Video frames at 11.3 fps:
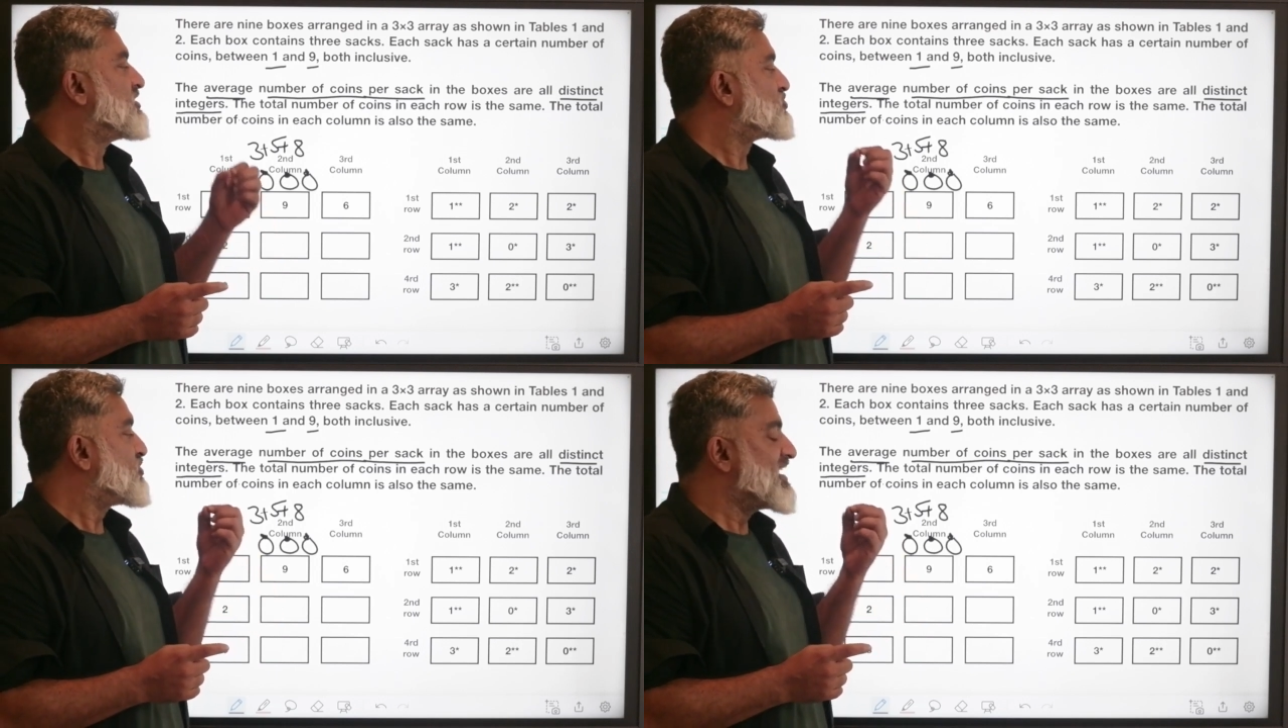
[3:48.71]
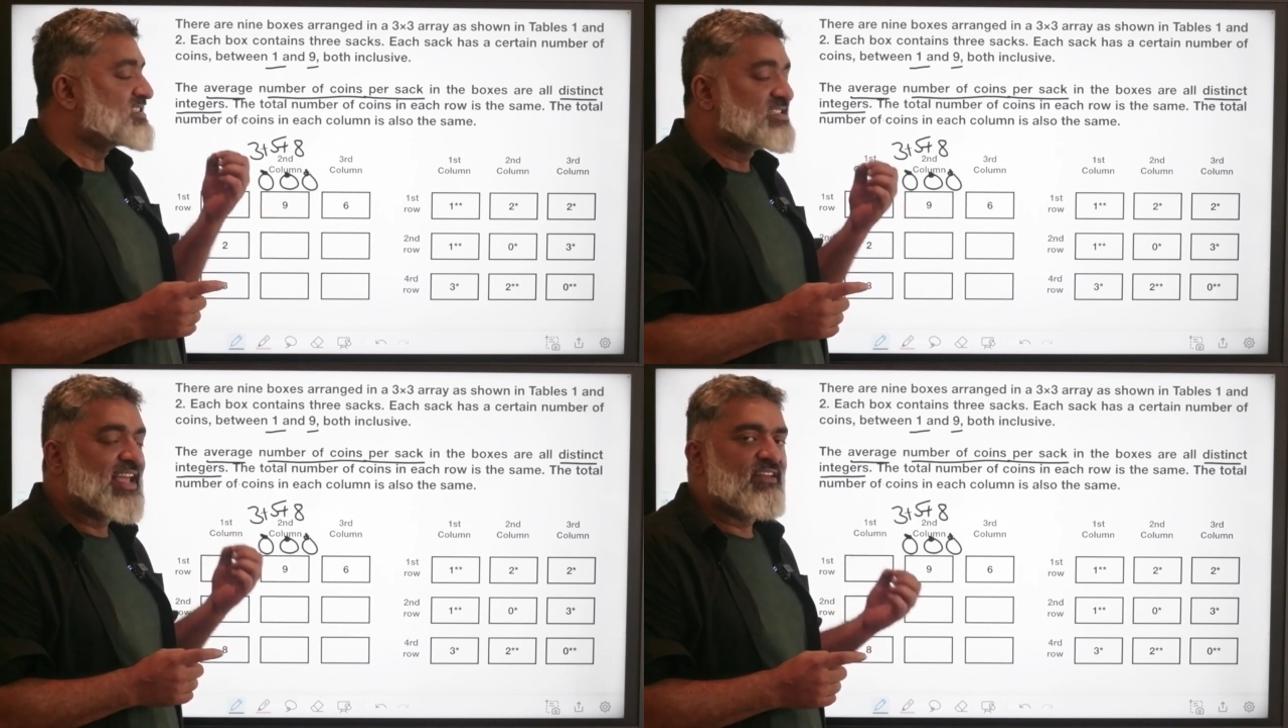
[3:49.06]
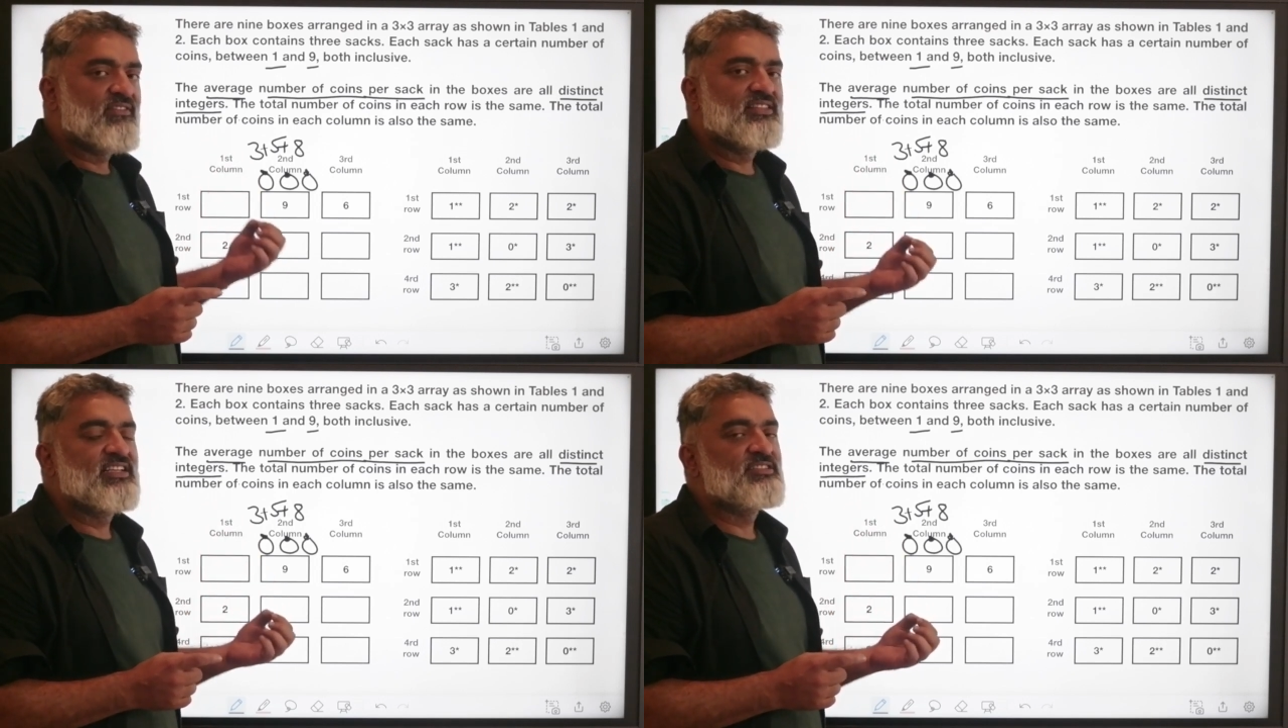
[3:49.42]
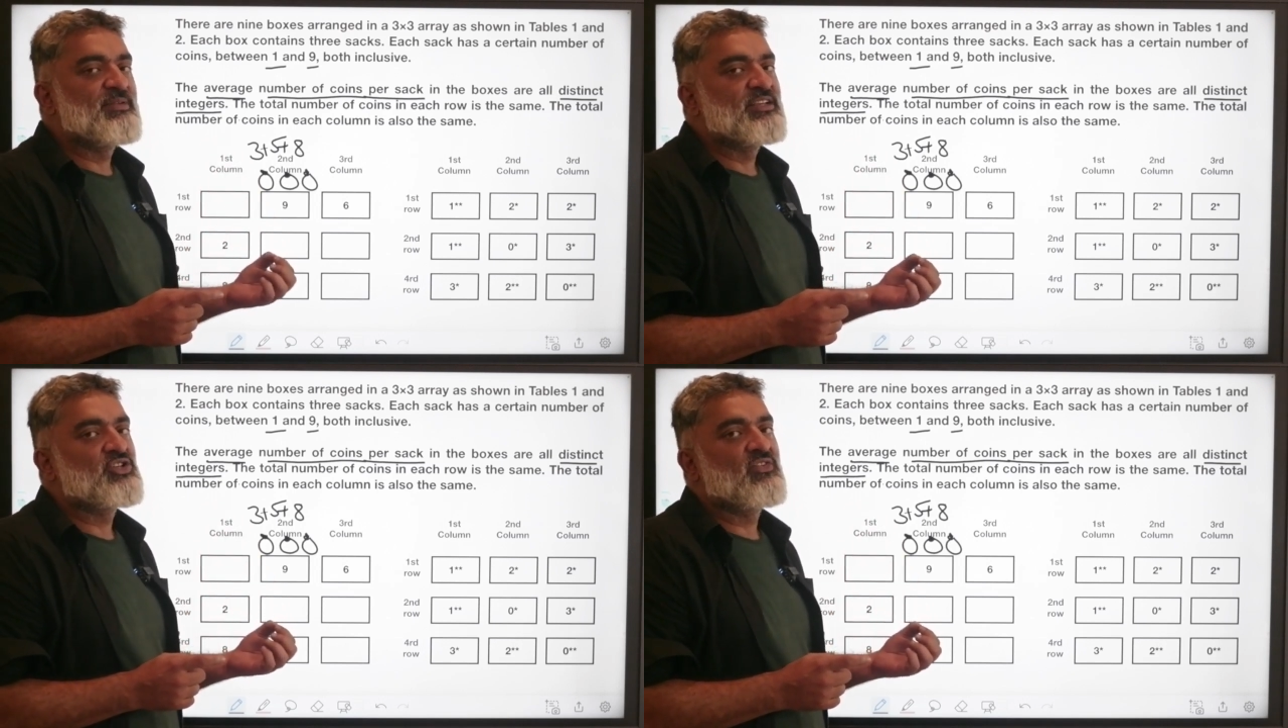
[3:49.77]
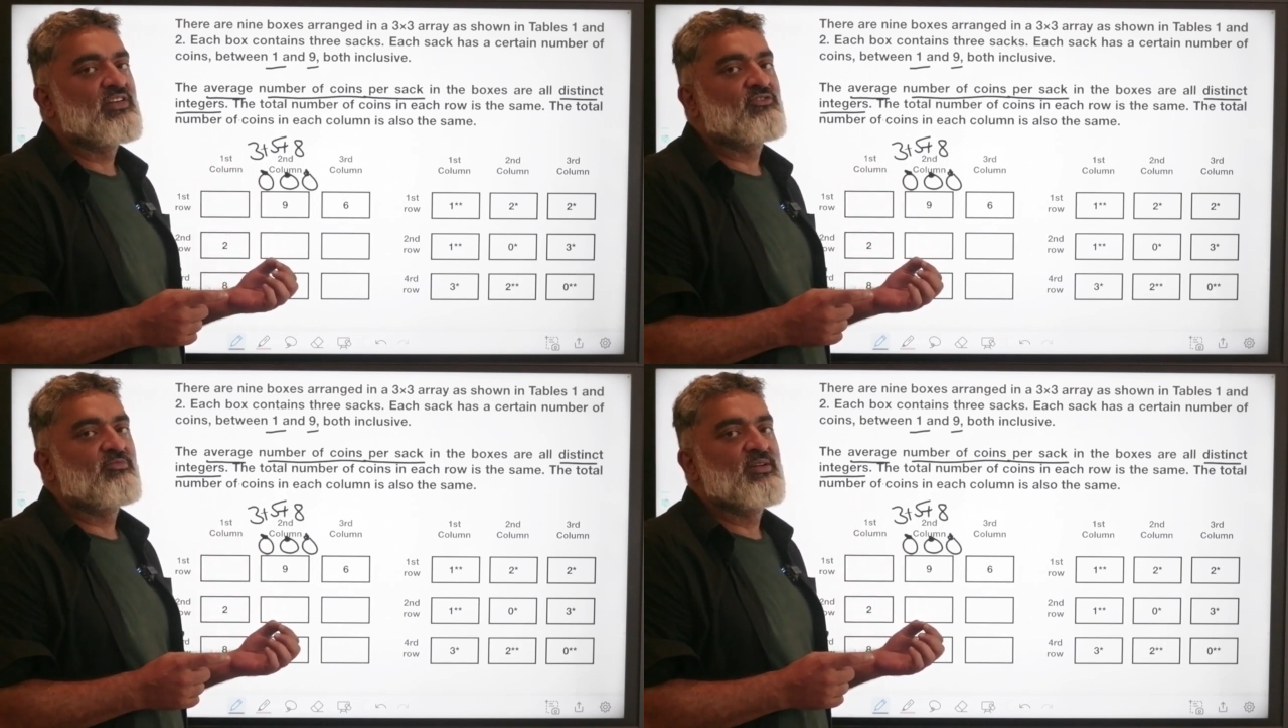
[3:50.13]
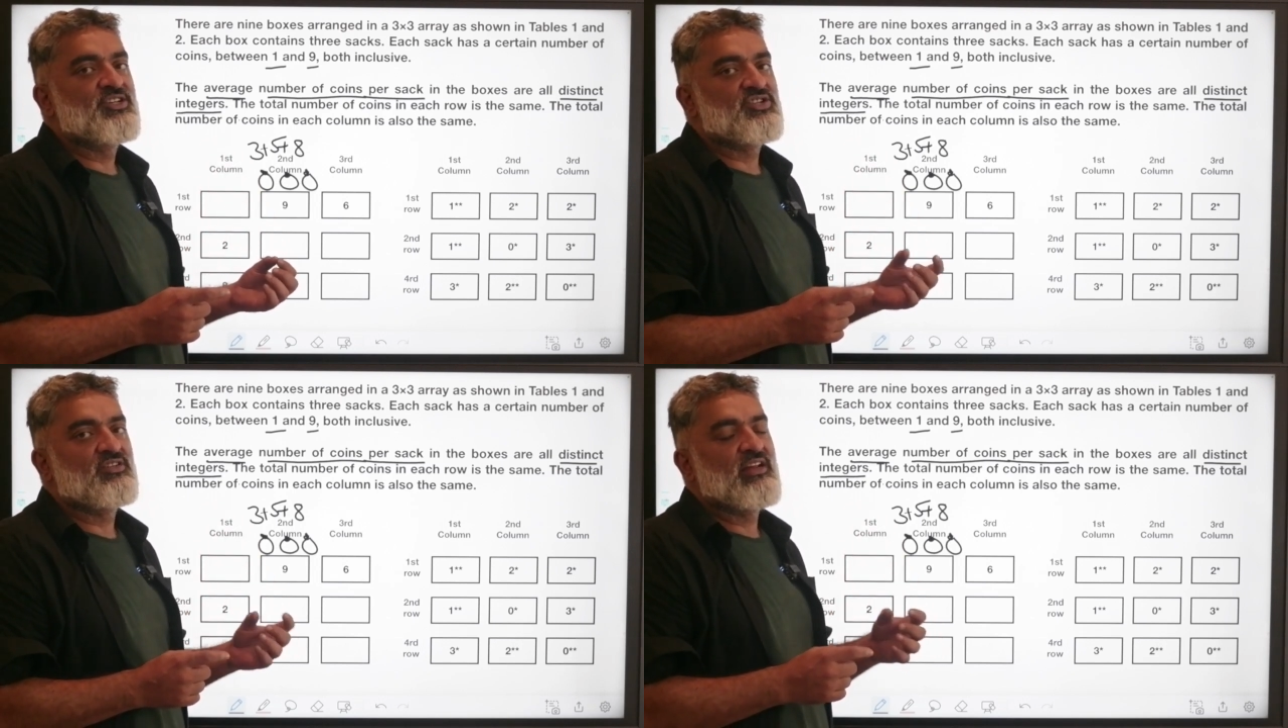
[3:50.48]
So I stay with this piece of
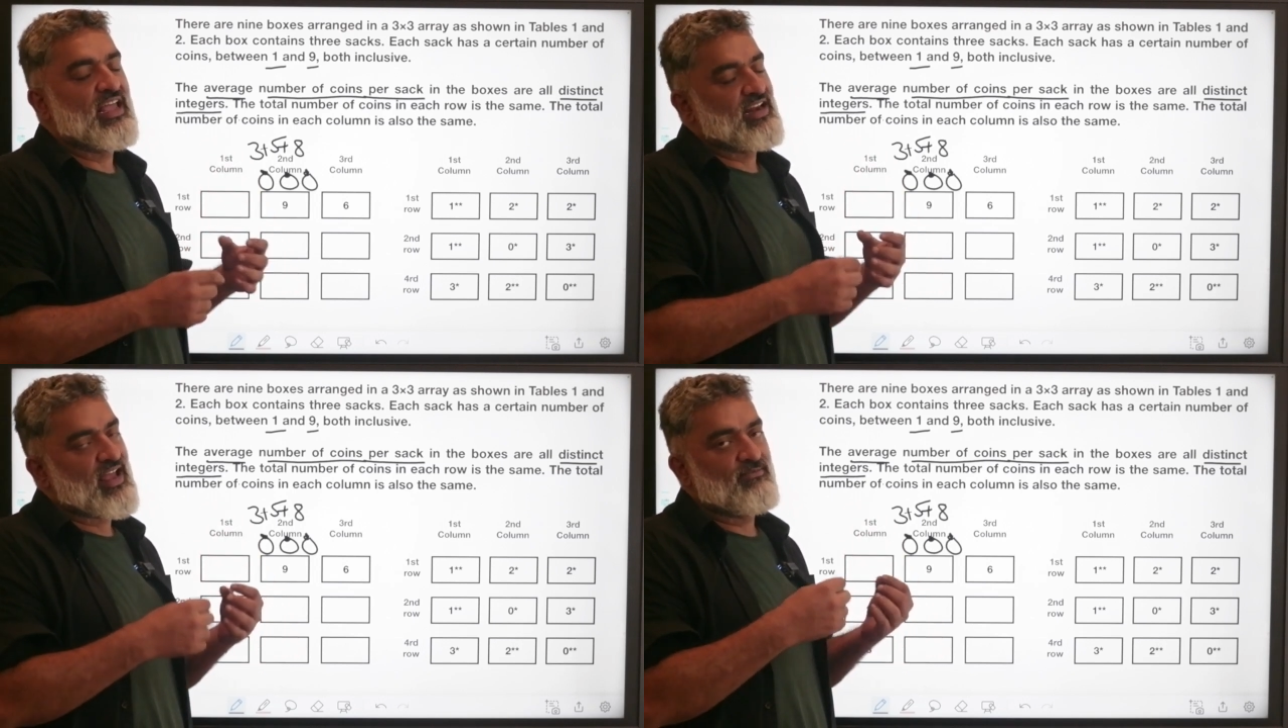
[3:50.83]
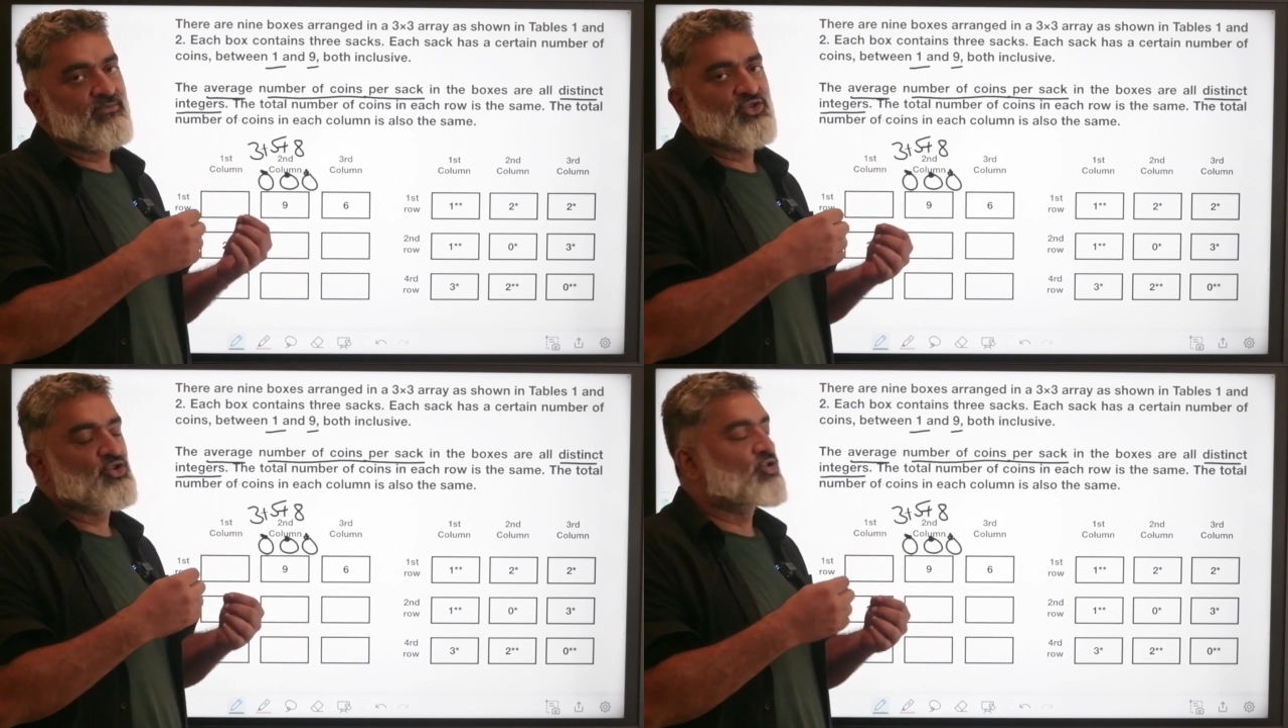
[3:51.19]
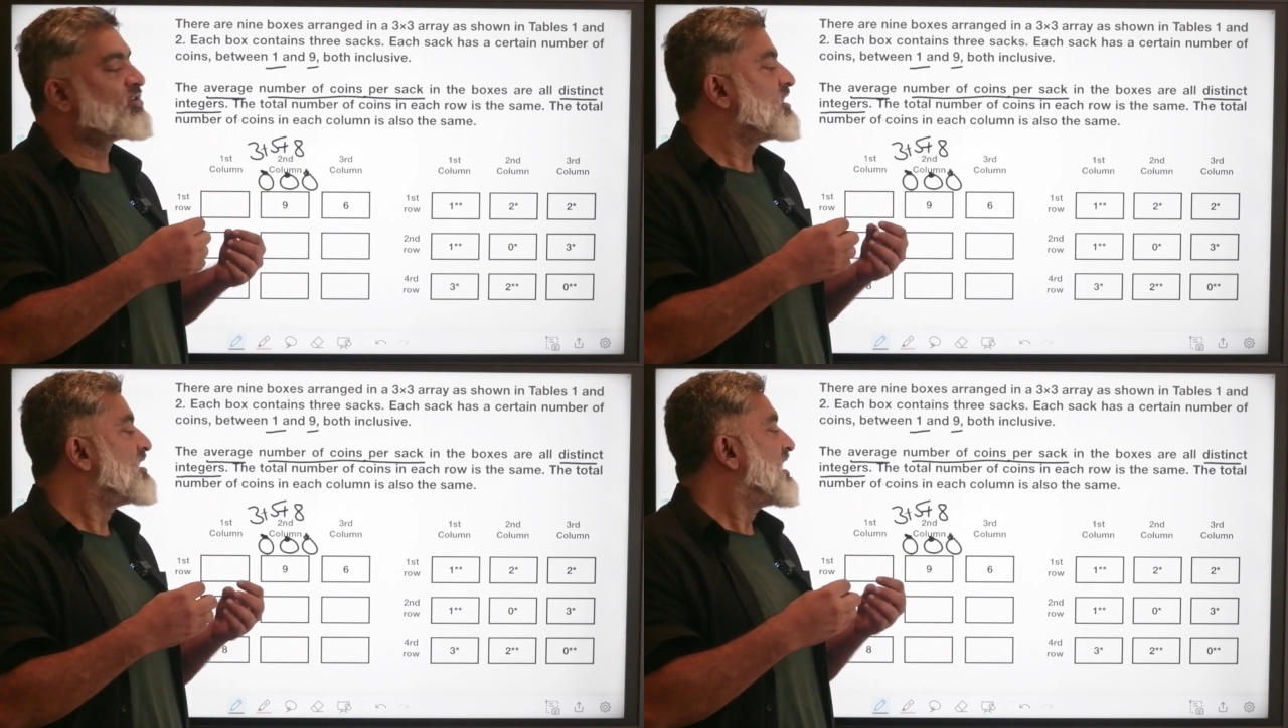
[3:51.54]
information, and I'm sure